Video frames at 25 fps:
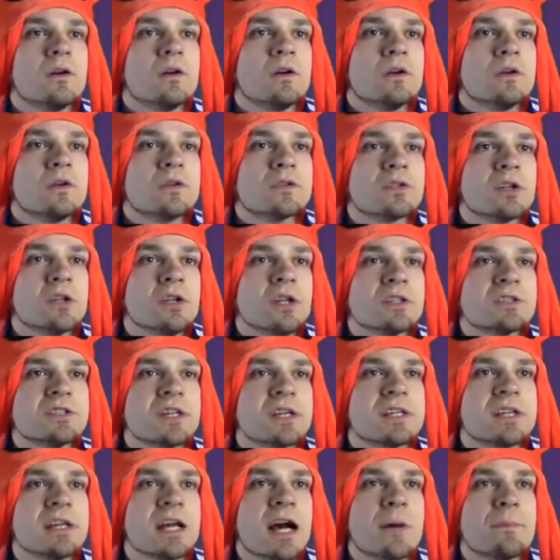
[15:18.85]
So it looks like
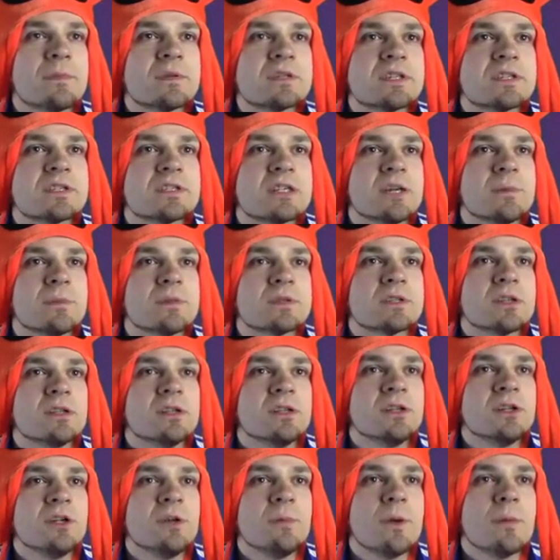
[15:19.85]
the opposite team is a
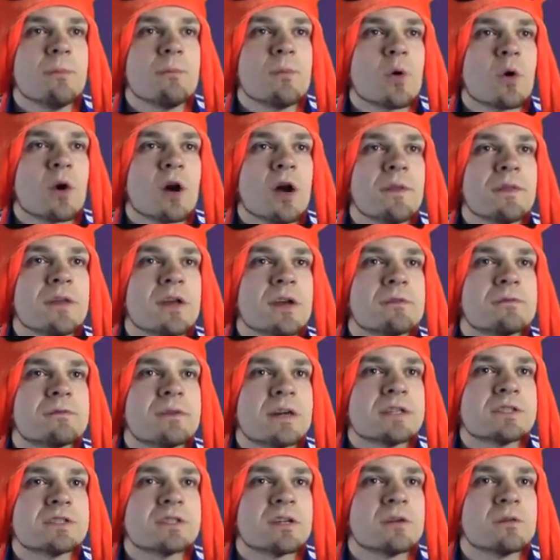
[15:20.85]
little bit more on the
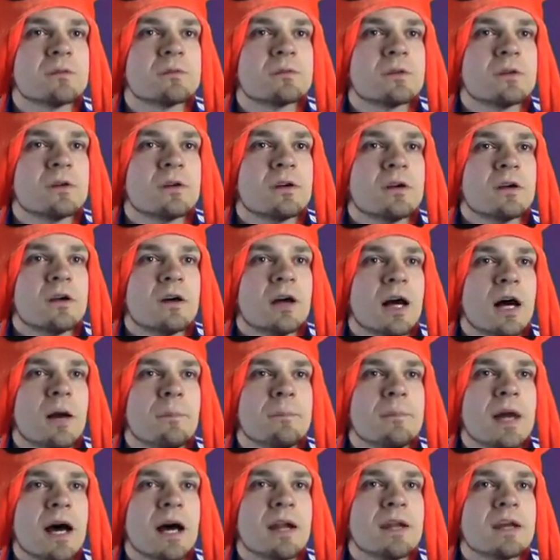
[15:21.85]
offensive. I'm um,
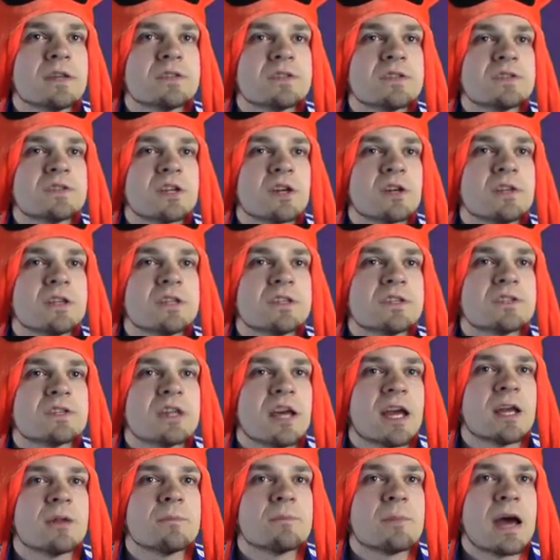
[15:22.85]
not necessarily
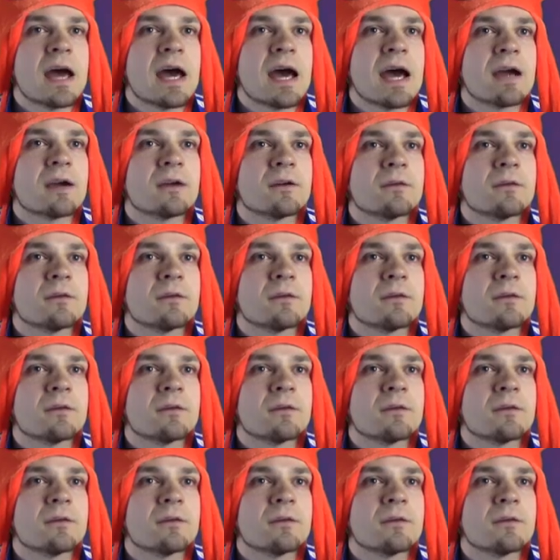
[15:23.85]
staying back.